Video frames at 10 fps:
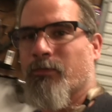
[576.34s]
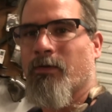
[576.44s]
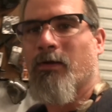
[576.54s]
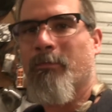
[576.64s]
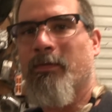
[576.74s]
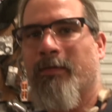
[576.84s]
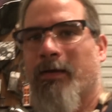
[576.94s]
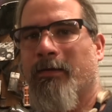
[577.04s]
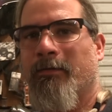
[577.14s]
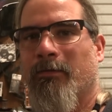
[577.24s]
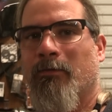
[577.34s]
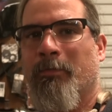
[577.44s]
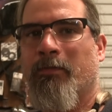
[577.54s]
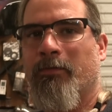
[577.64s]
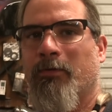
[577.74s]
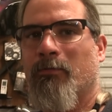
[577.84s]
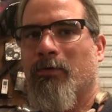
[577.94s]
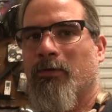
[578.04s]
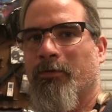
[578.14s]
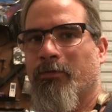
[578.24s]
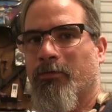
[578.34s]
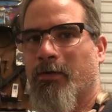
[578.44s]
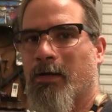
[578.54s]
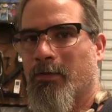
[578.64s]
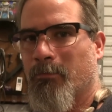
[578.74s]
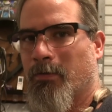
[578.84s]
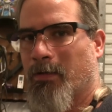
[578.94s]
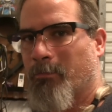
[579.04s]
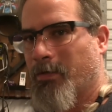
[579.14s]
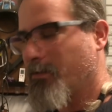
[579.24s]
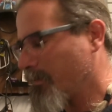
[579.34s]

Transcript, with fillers: so I've been taking a little bit of steel wool and just knocking the black paint